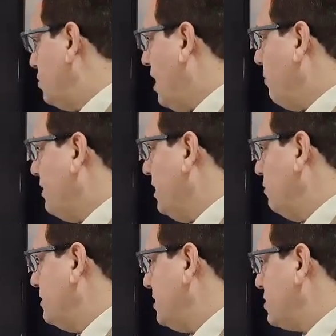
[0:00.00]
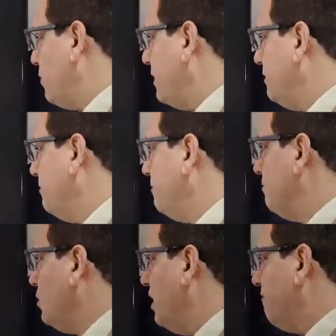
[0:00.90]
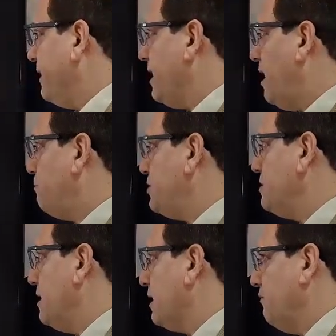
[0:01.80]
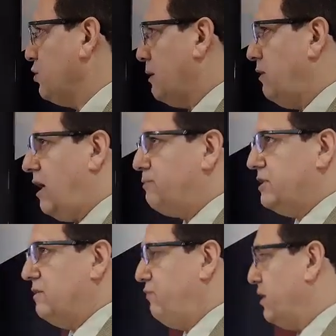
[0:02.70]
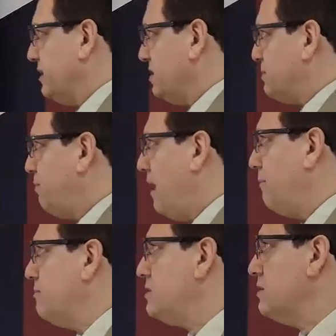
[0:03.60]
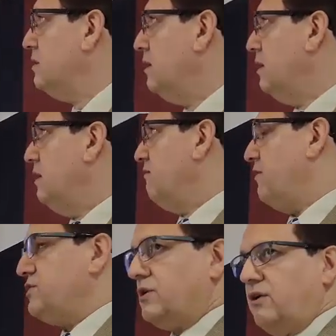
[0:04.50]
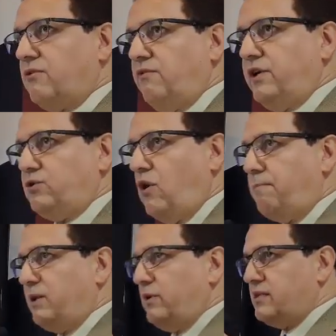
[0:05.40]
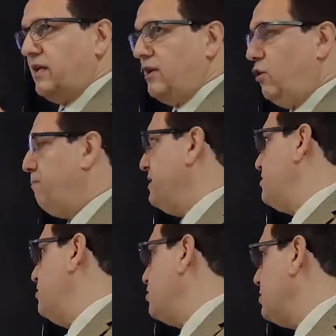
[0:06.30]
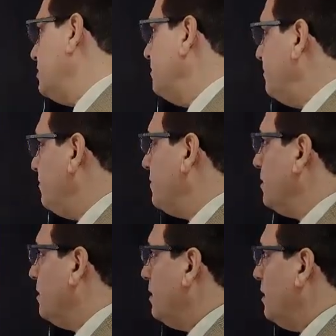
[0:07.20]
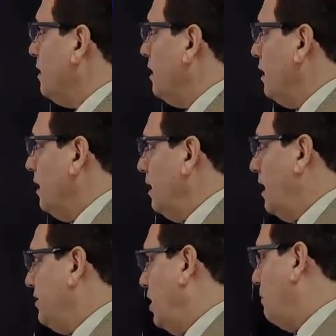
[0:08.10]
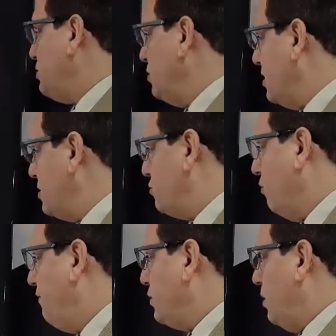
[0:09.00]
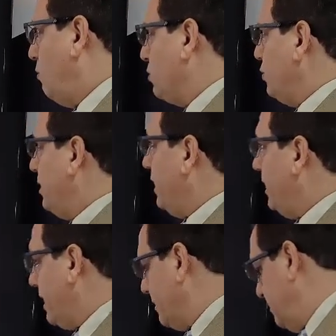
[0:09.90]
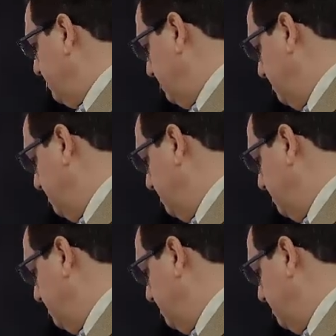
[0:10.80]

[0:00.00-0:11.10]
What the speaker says: So how we deal with this one? You have many options. I'll give you a couple options if you get this problem. First, you can convert to open. You still have open surgery. Other option, just convert to aortic in iliac.